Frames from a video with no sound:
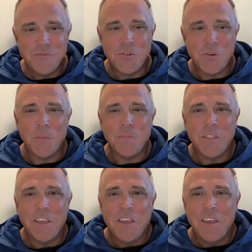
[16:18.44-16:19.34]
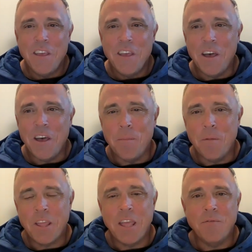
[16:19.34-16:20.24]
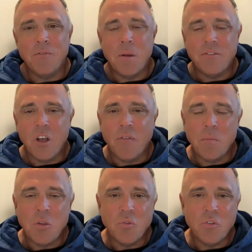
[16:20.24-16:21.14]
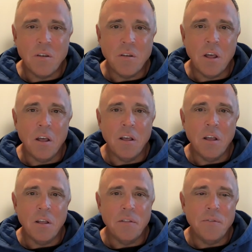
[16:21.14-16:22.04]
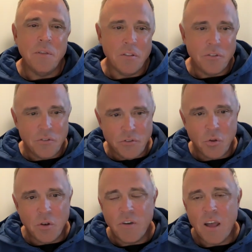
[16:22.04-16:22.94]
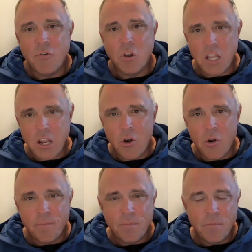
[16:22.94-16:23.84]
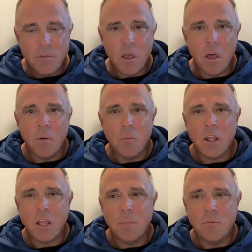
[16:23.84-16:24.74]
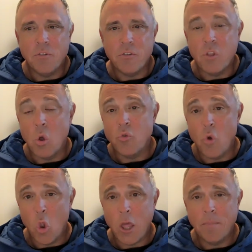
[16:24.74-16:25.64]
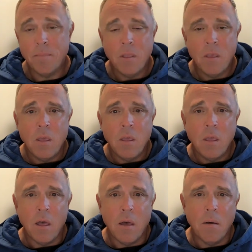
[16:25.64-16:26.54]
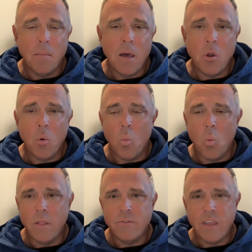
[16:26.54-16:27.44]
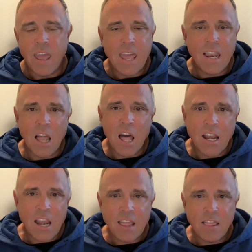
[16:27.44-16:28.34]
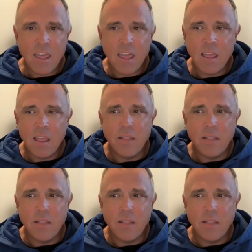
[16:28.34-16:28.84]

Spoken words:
So, again, for myself, I'm using a 2 to 5 foot leader when it comes to slow trolling. I don't want to hand line anything.